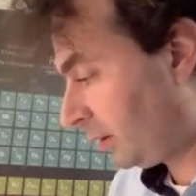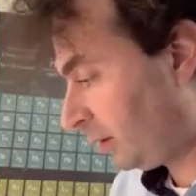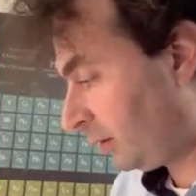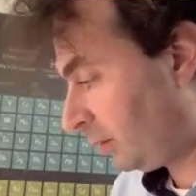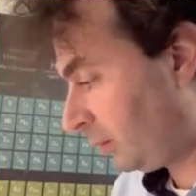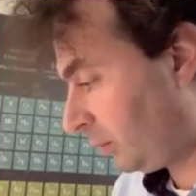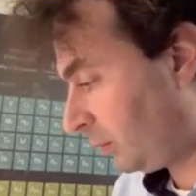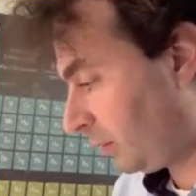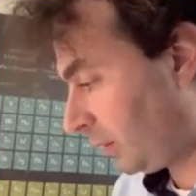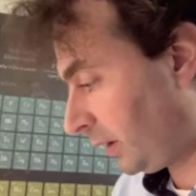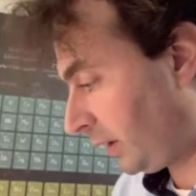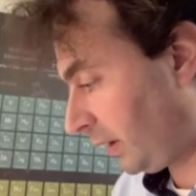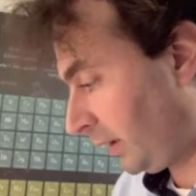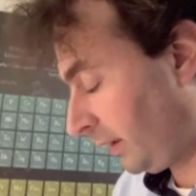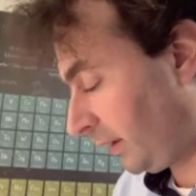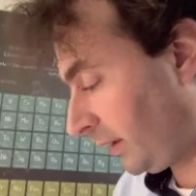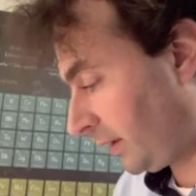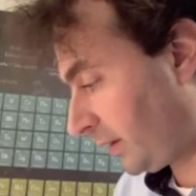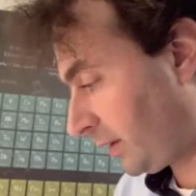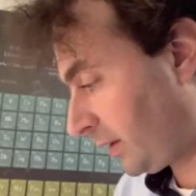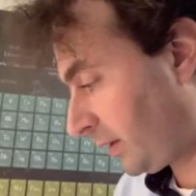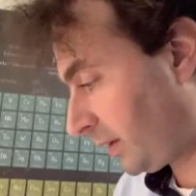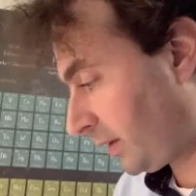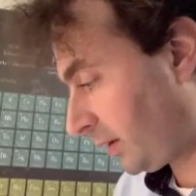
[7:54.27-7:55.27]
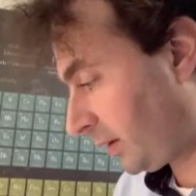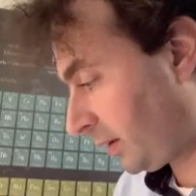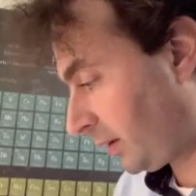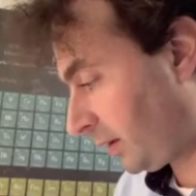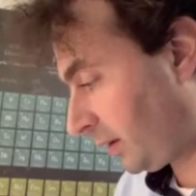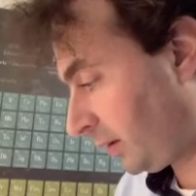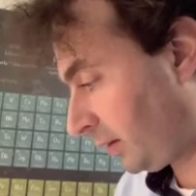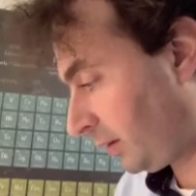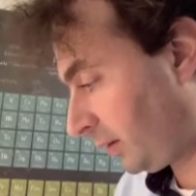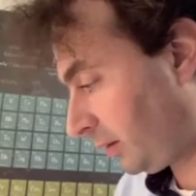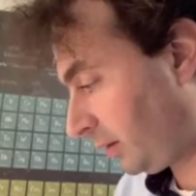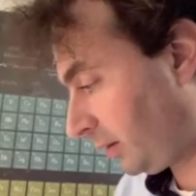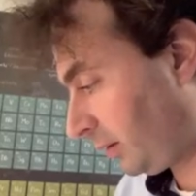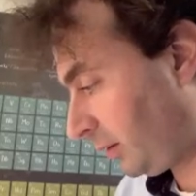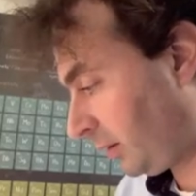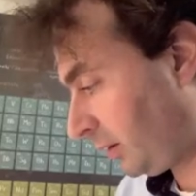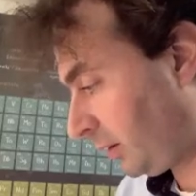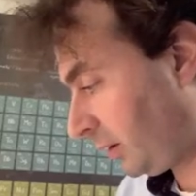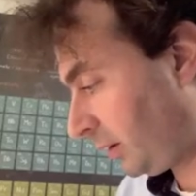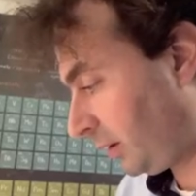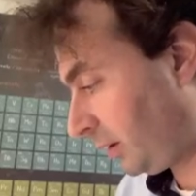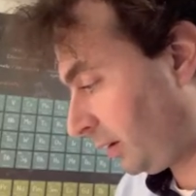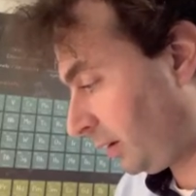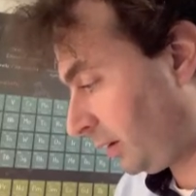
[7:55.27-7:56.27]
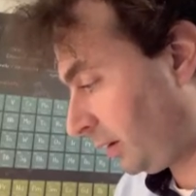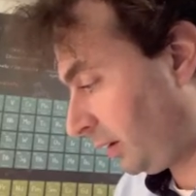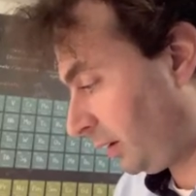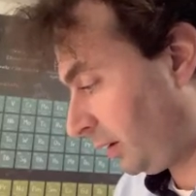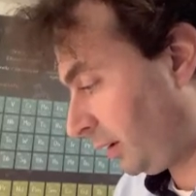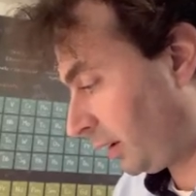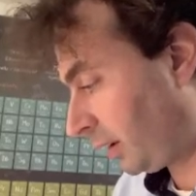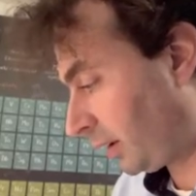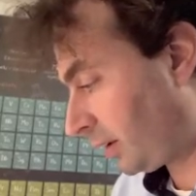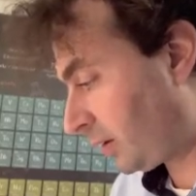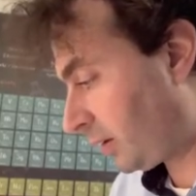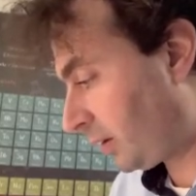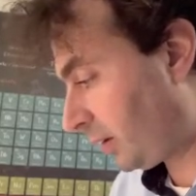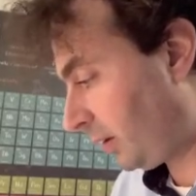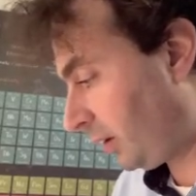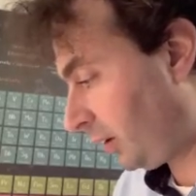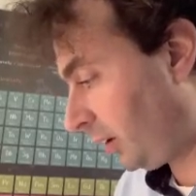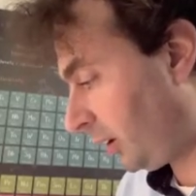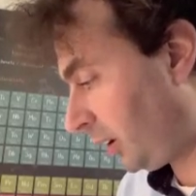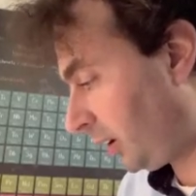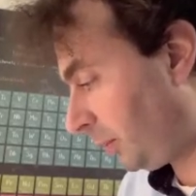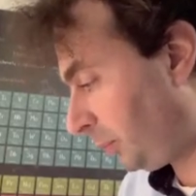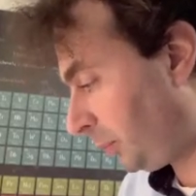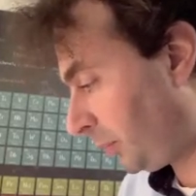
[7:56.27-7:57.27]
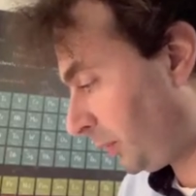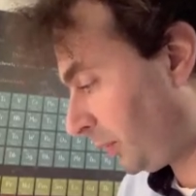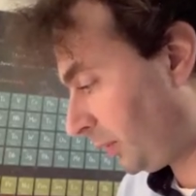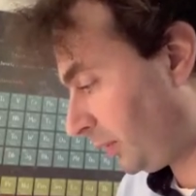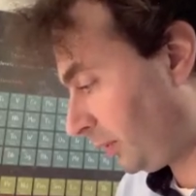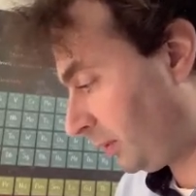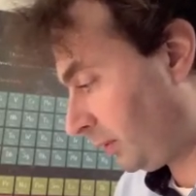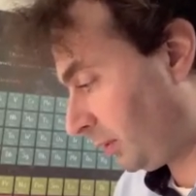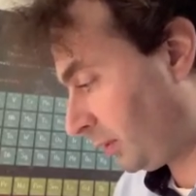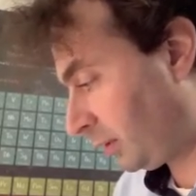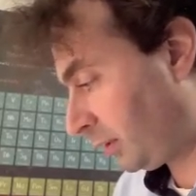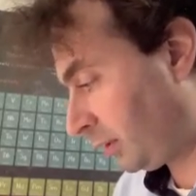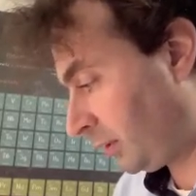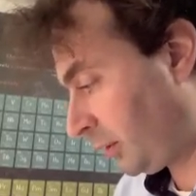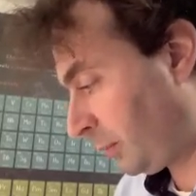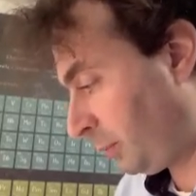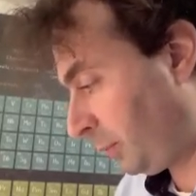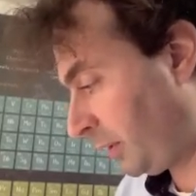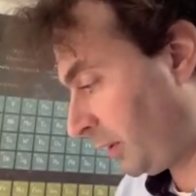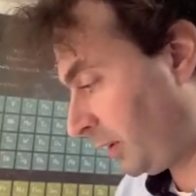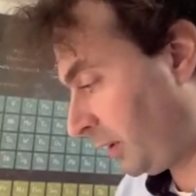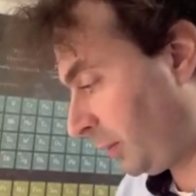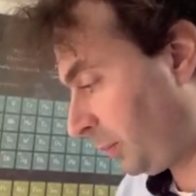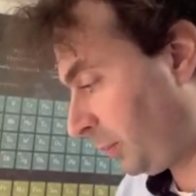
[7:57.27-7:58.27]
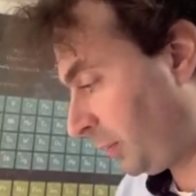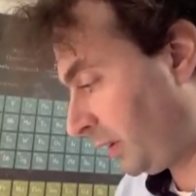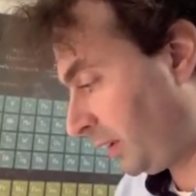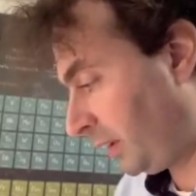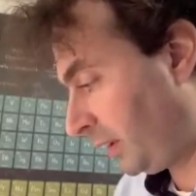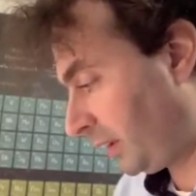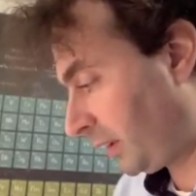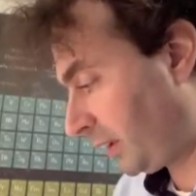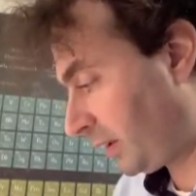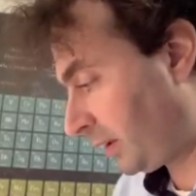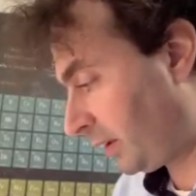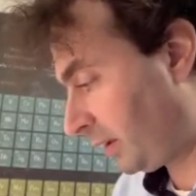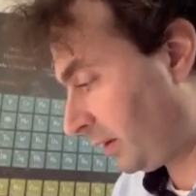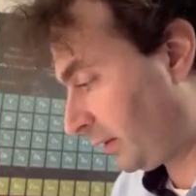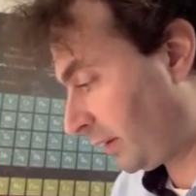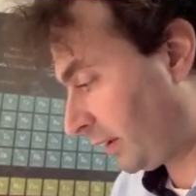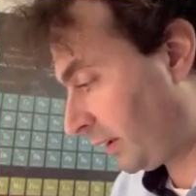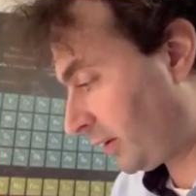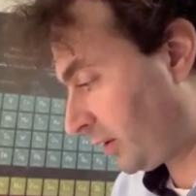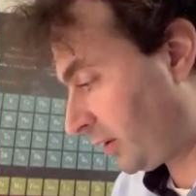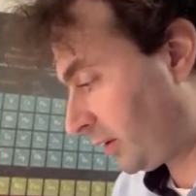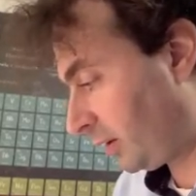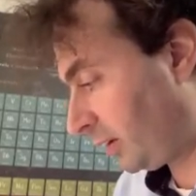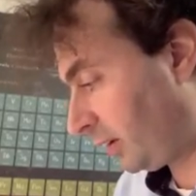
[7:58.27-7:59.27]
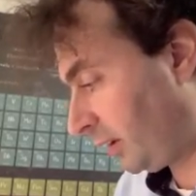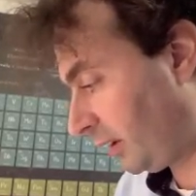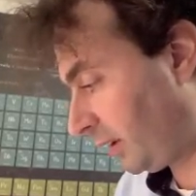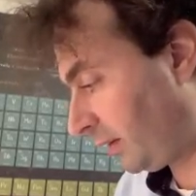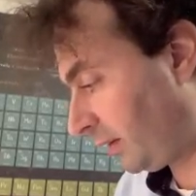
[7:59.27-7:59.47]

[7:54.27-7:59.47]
1s x up or spin up in the x direction at